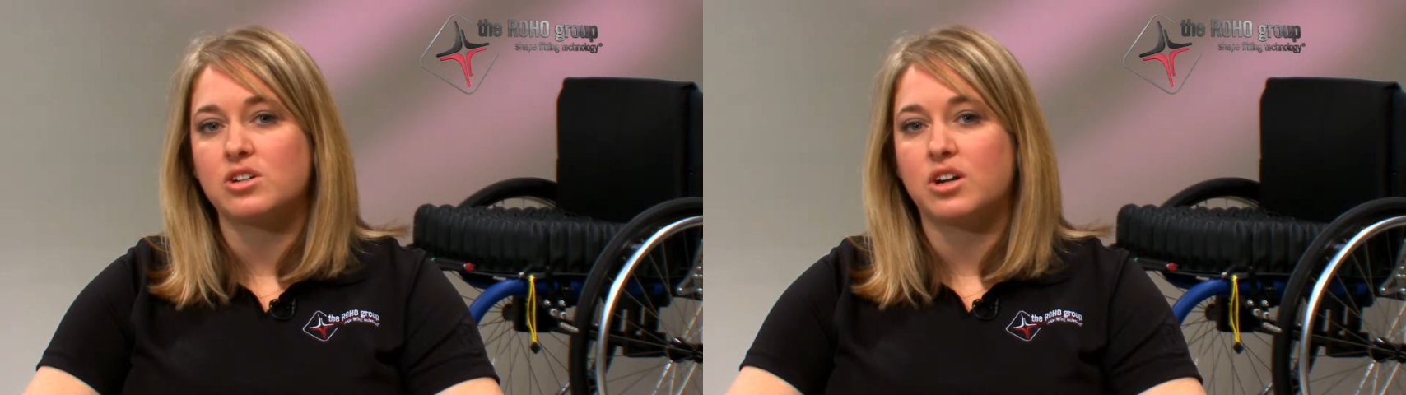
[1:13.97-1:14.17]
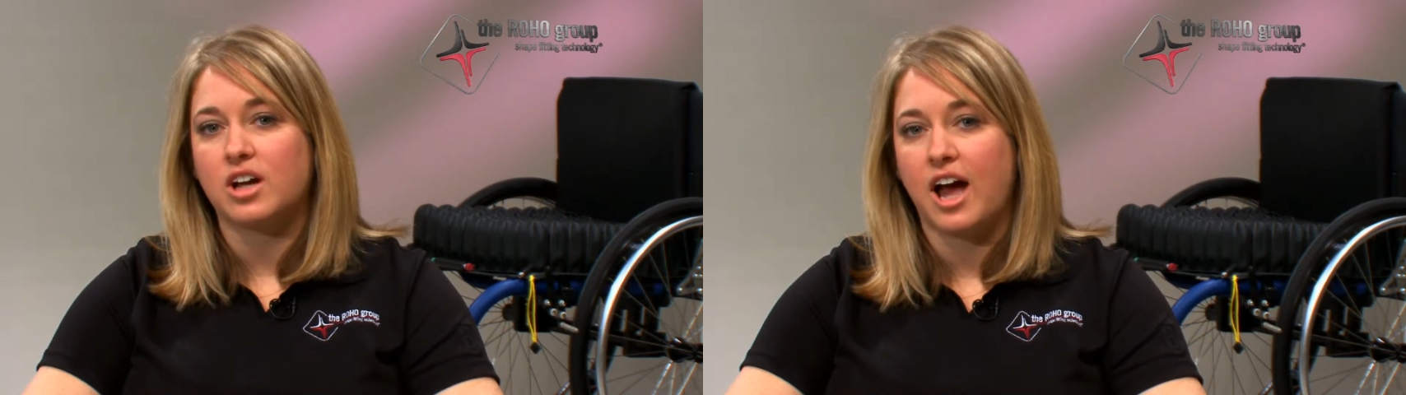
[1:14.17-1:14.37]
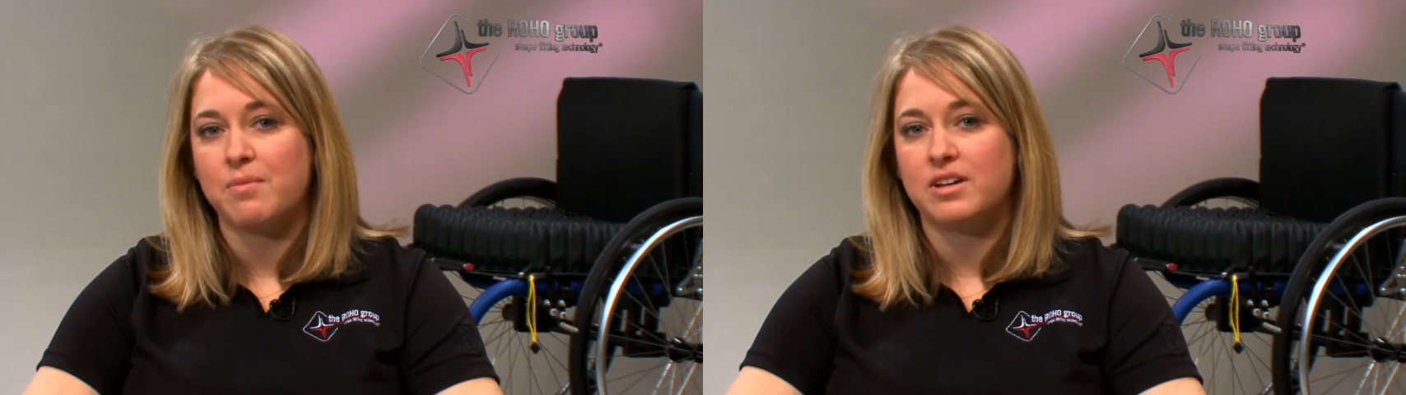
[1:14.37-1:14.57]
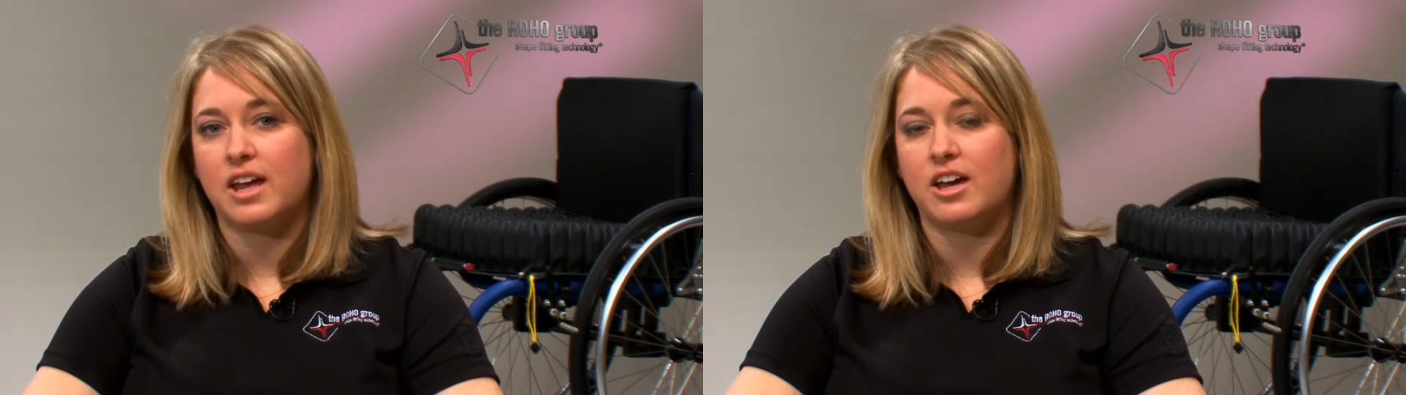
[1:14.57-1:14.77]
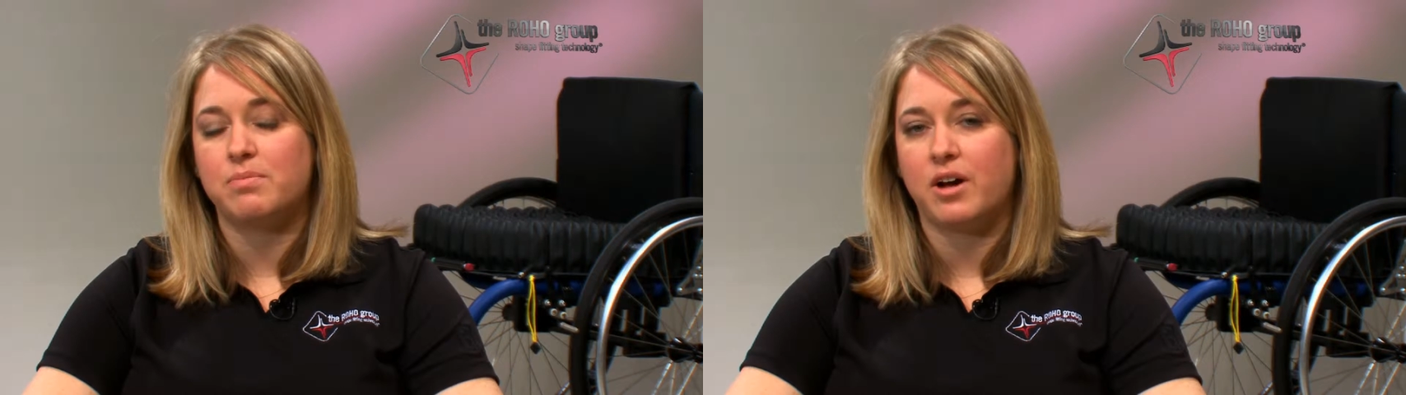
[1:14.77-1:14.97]
or
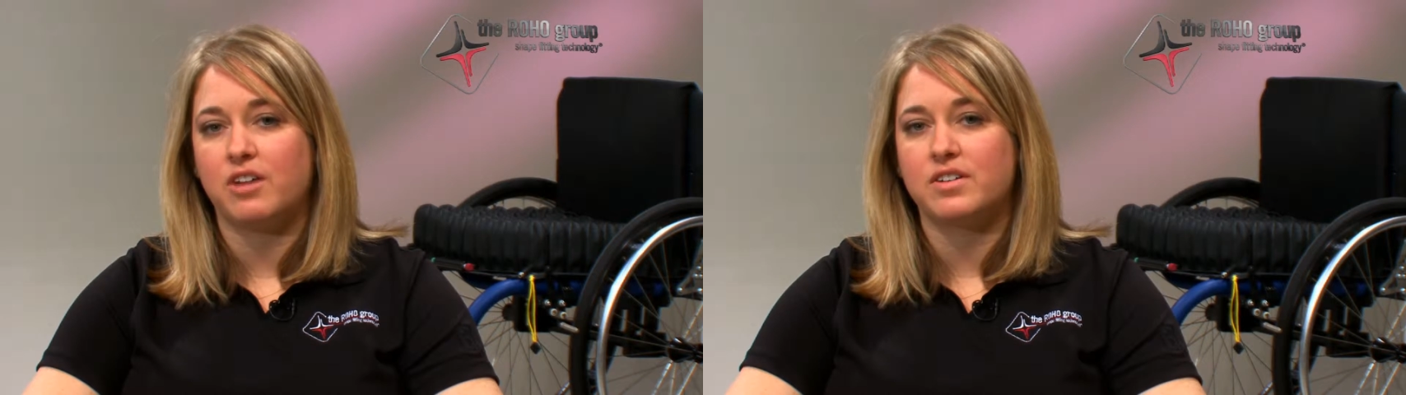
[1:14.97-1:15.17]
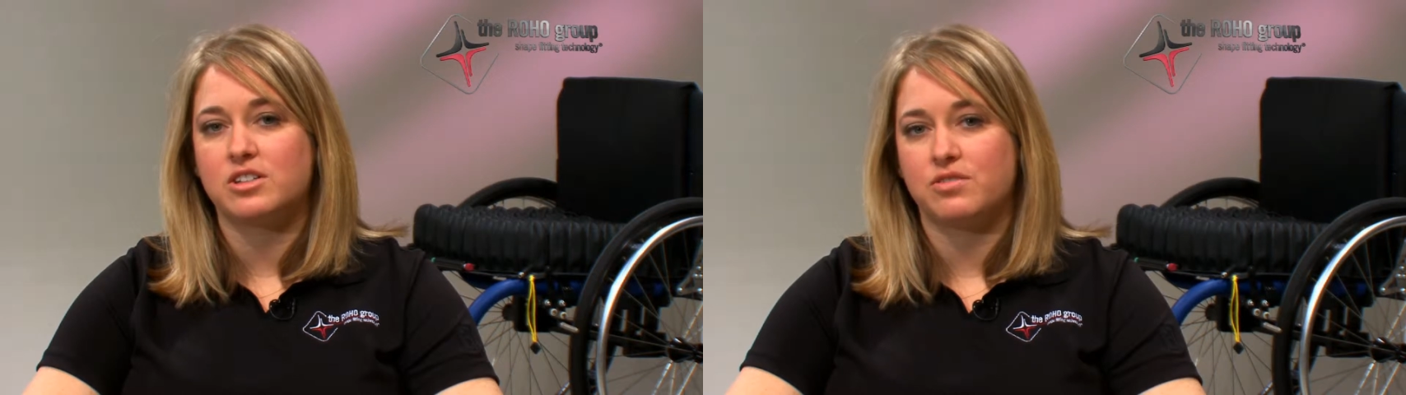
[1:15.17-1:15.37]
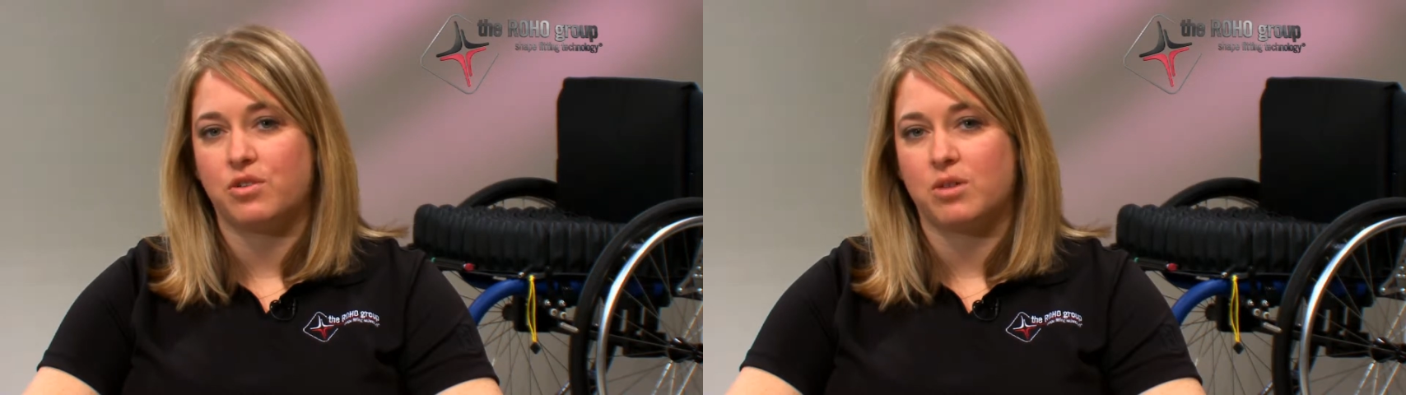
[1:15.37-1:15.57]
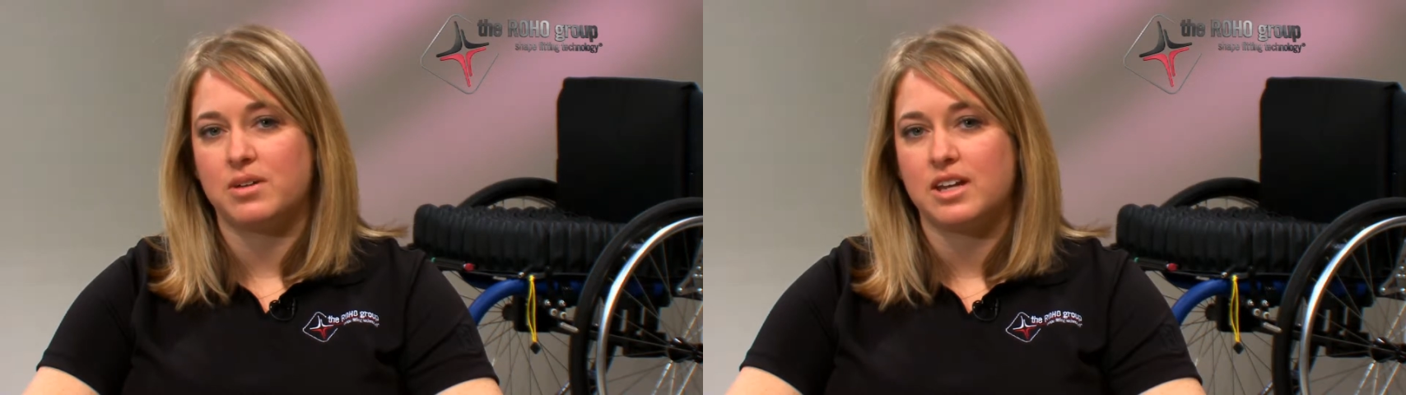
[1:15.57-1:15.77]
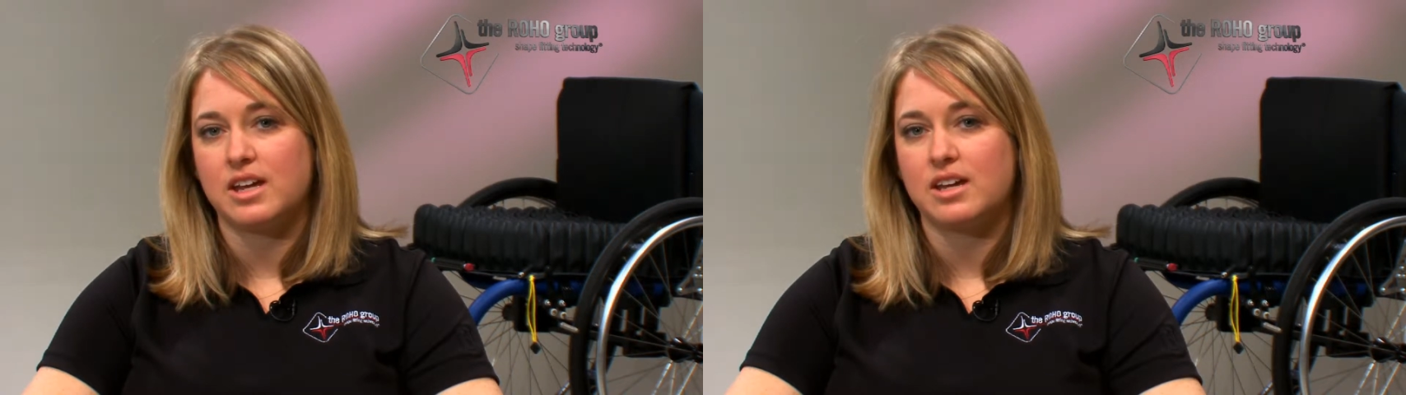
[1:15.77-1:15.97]
accommodate a pelvic
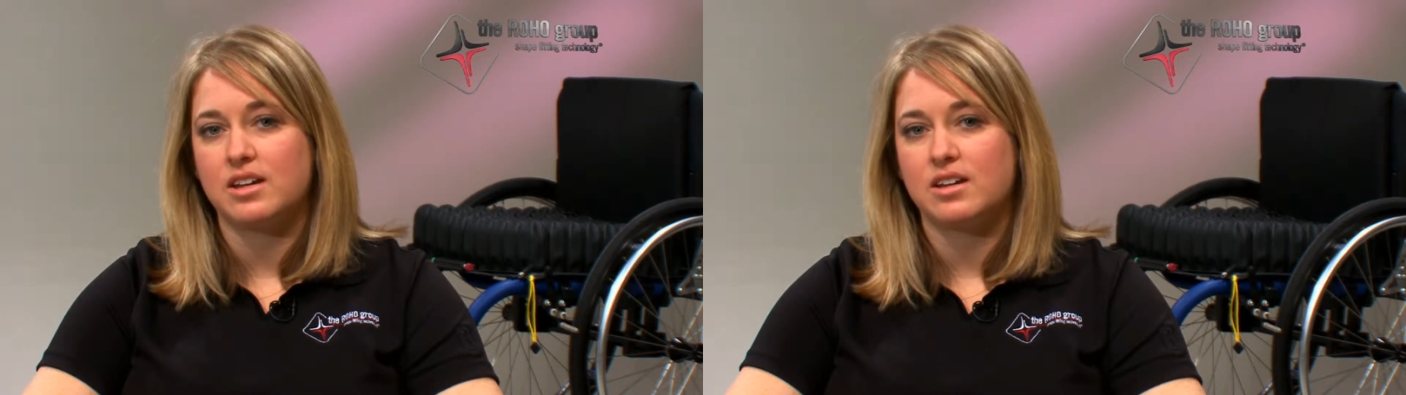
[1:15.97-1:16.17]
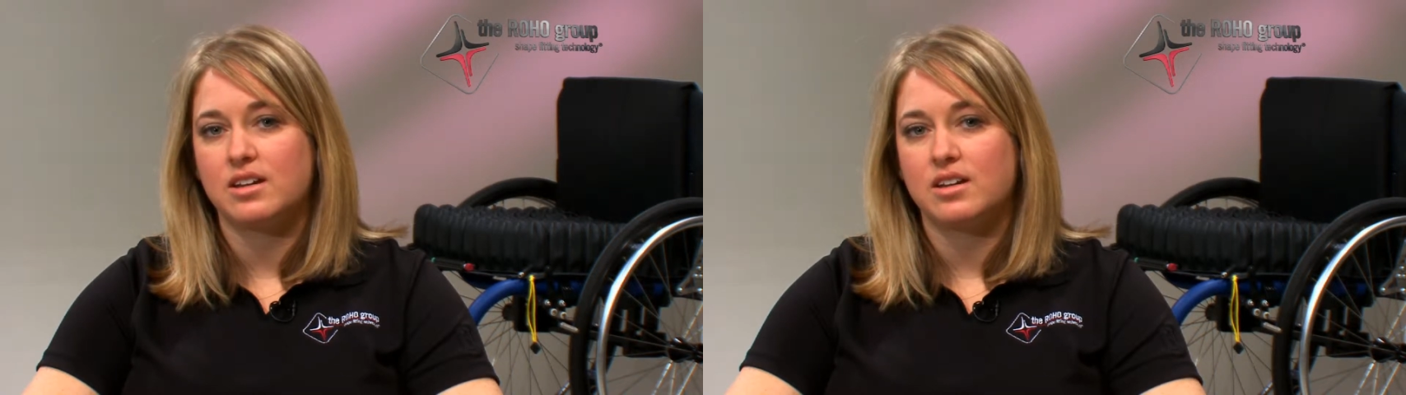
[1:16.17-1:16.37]
deformity.